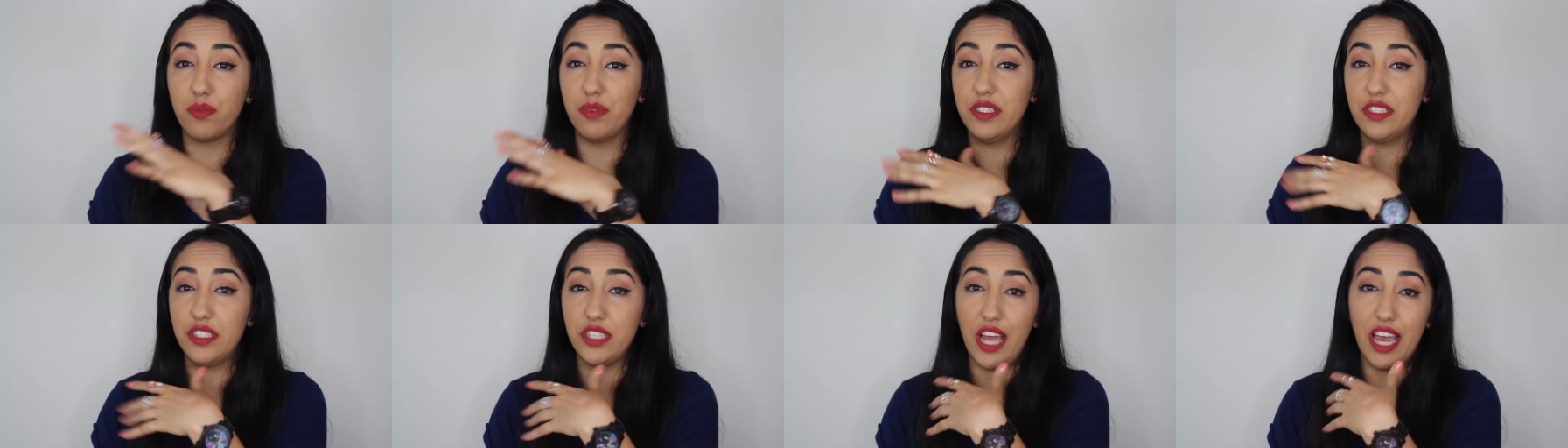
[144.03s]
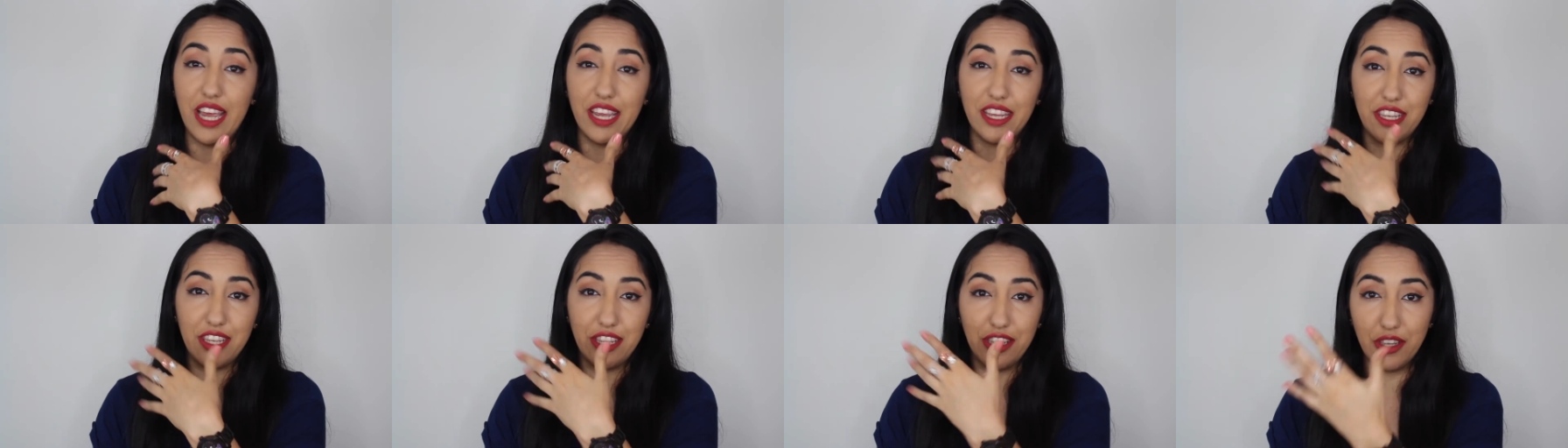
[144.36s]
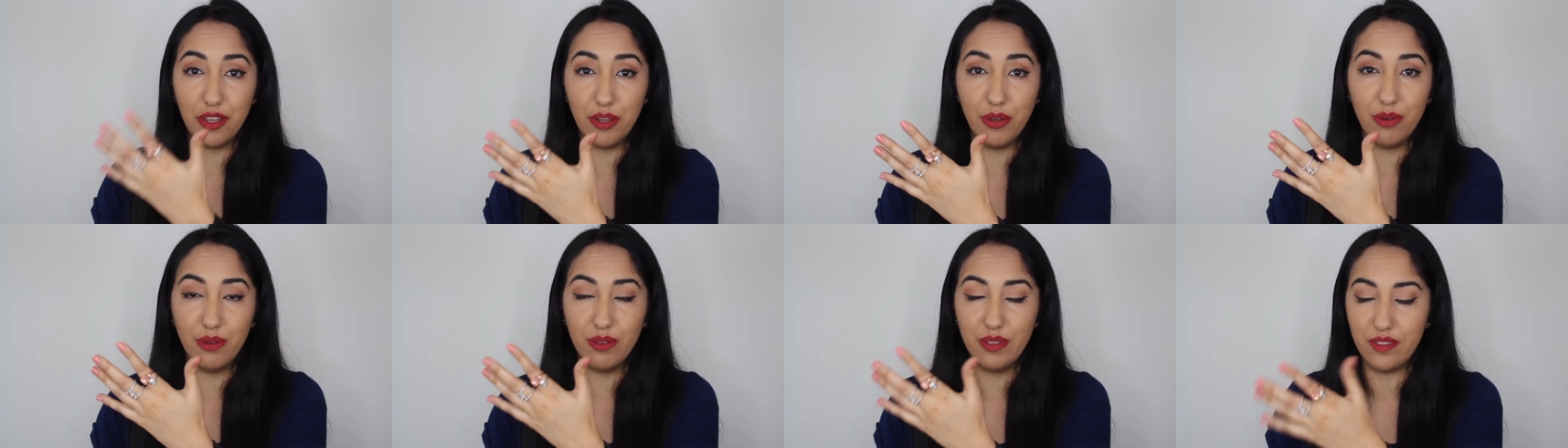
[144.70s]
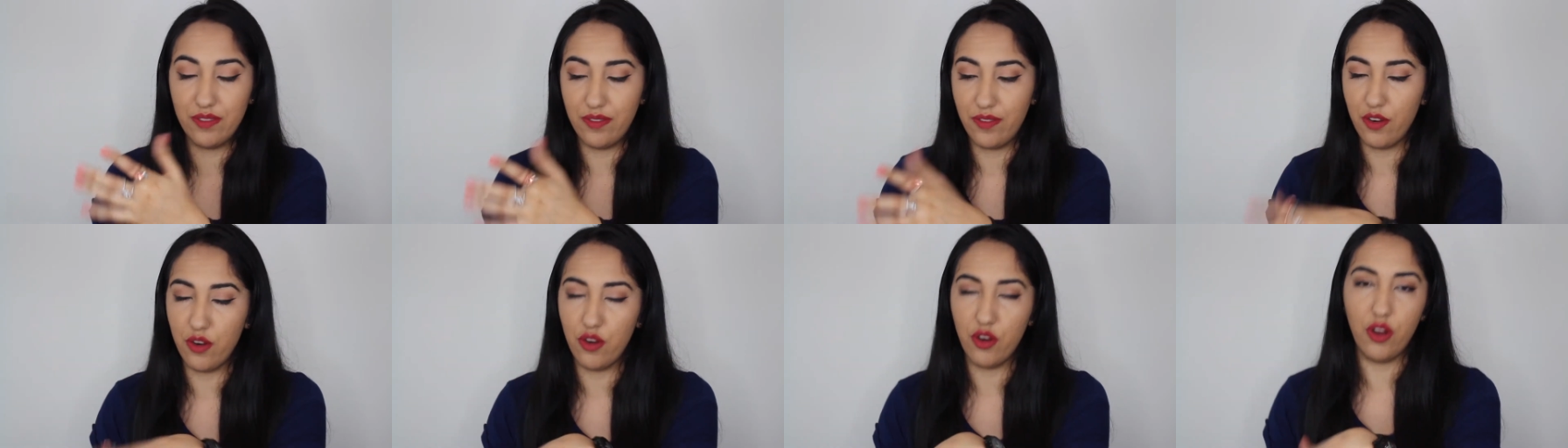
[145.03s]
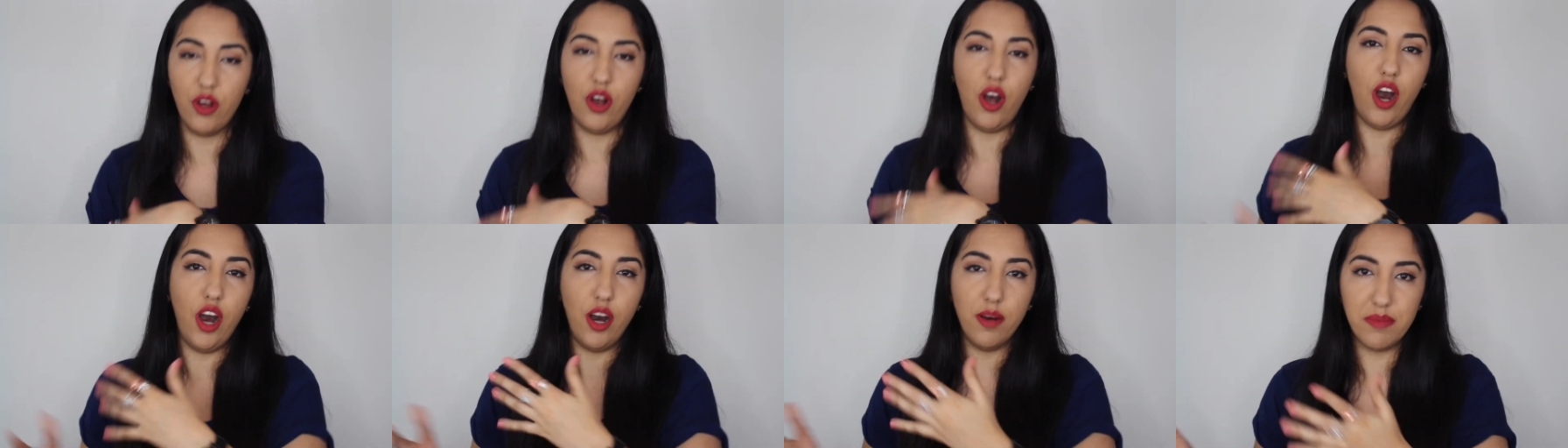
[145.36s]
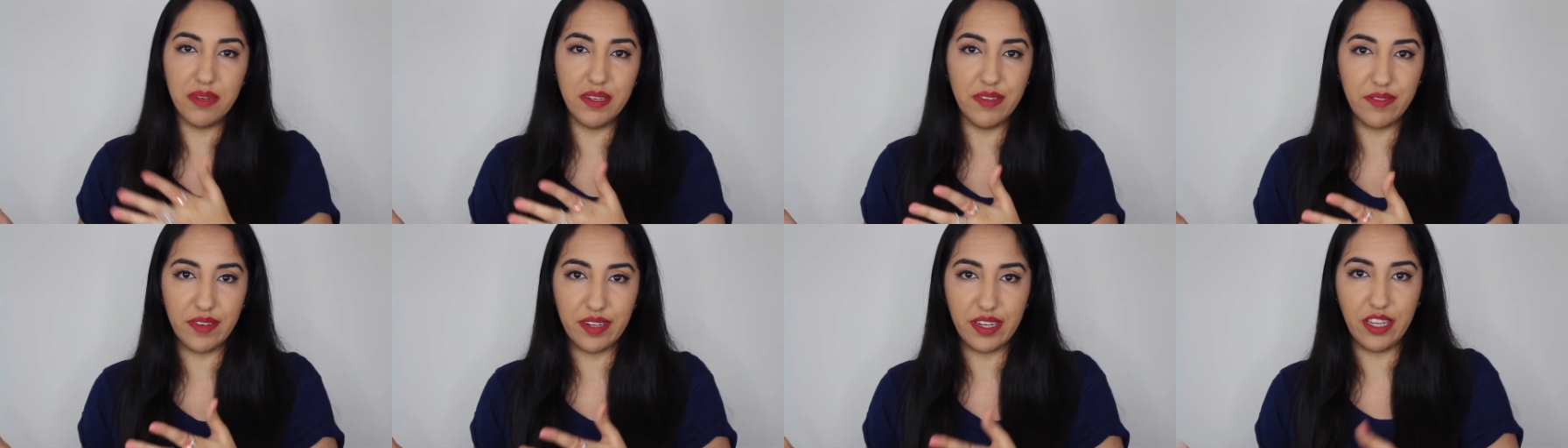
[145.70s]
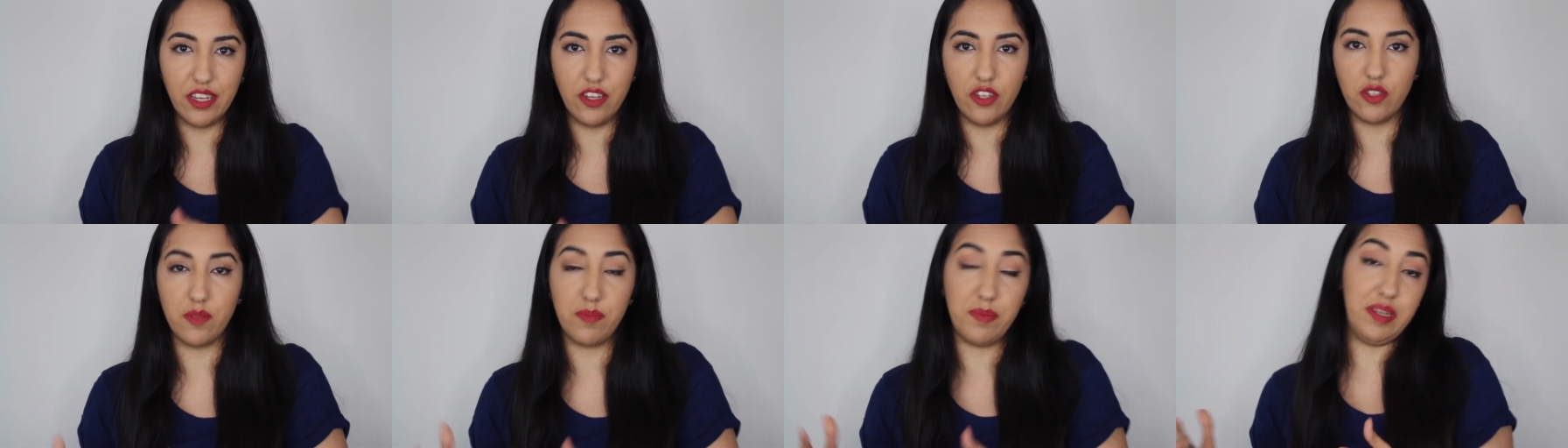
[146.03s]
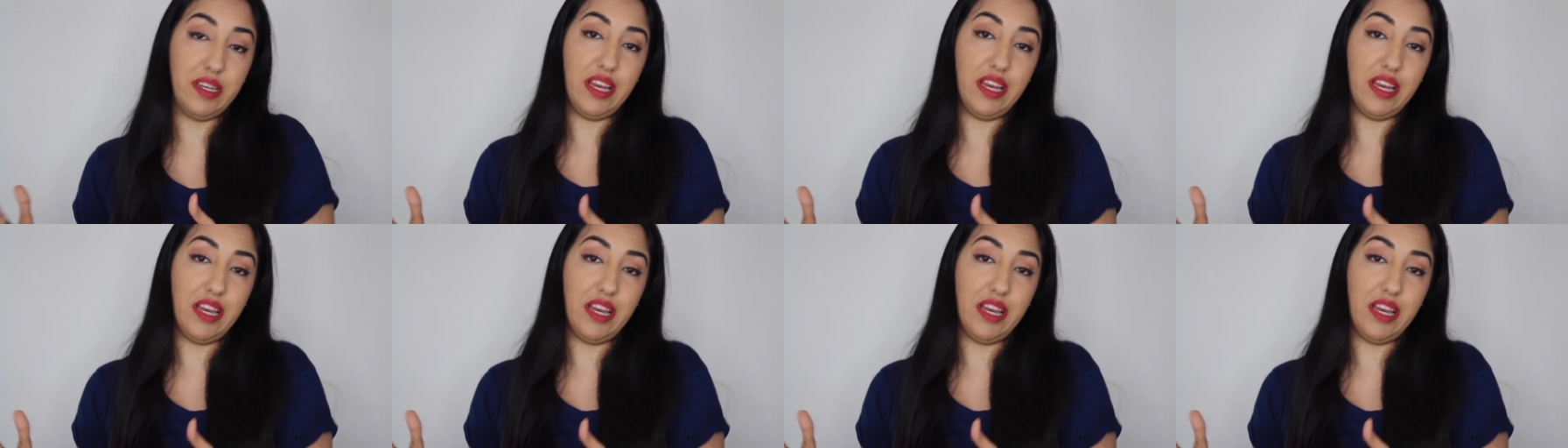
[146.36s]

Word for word: which I use for all my videos,